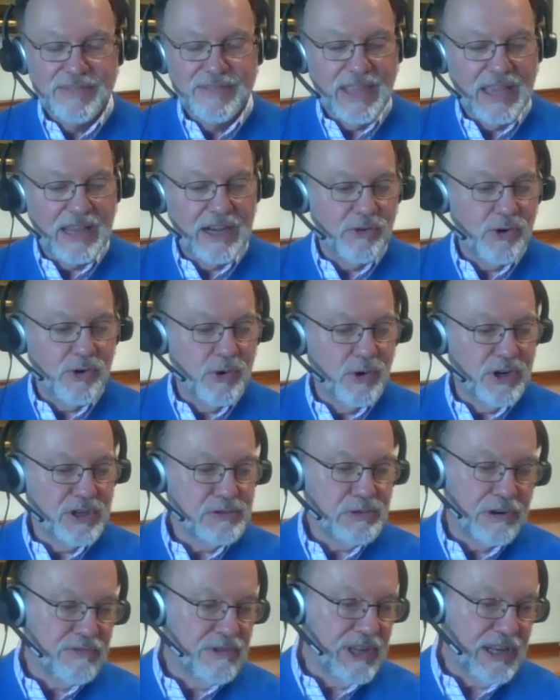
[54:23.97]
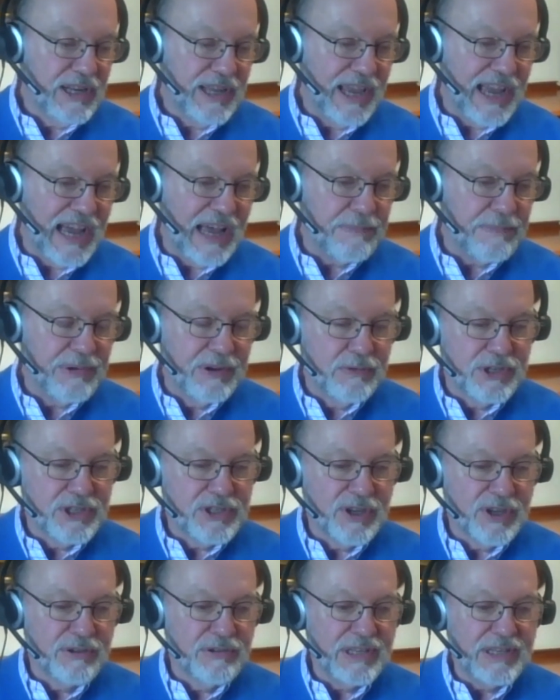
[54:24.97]
And of course, what really happened was
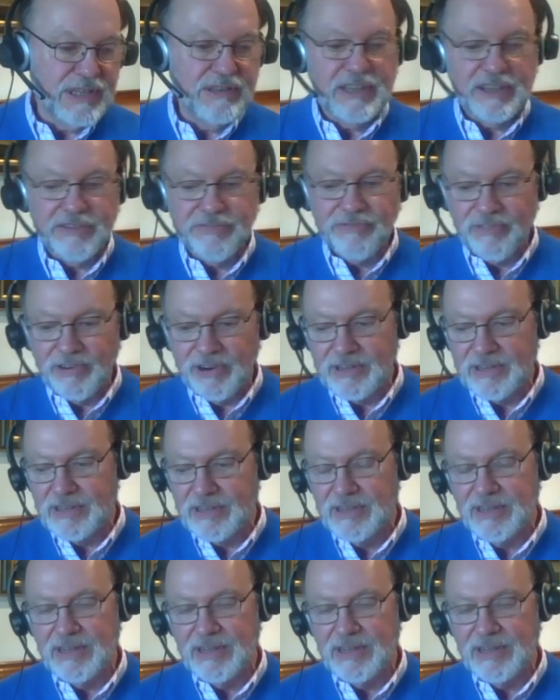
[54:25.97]
totally different